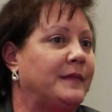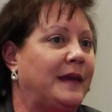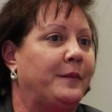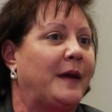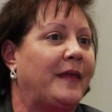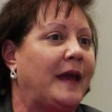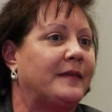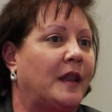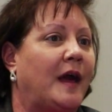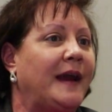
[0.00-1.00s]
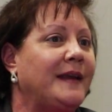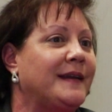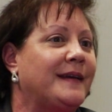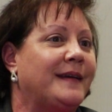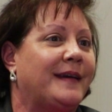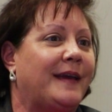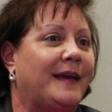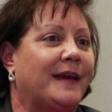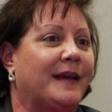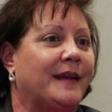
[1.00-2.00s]
Anybody that has a light
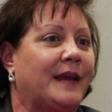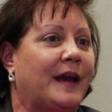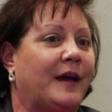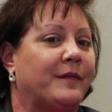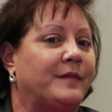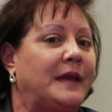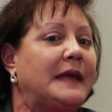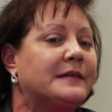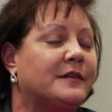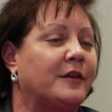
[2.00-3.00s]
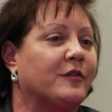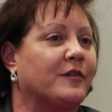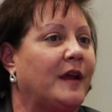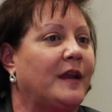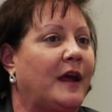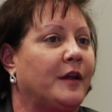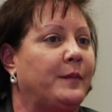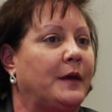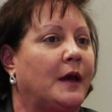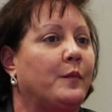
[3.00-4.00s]
and needs to understand how to
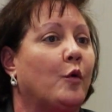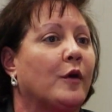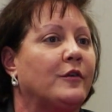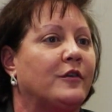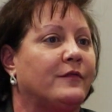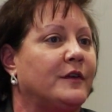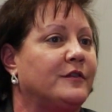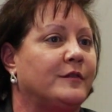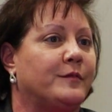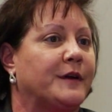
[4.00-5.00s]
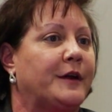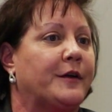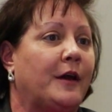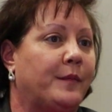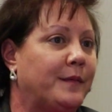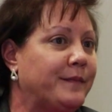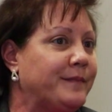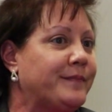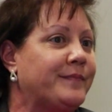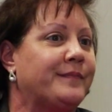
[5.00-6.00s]
become more energy efficient, we're here to help
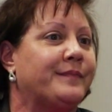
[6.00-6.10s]
them.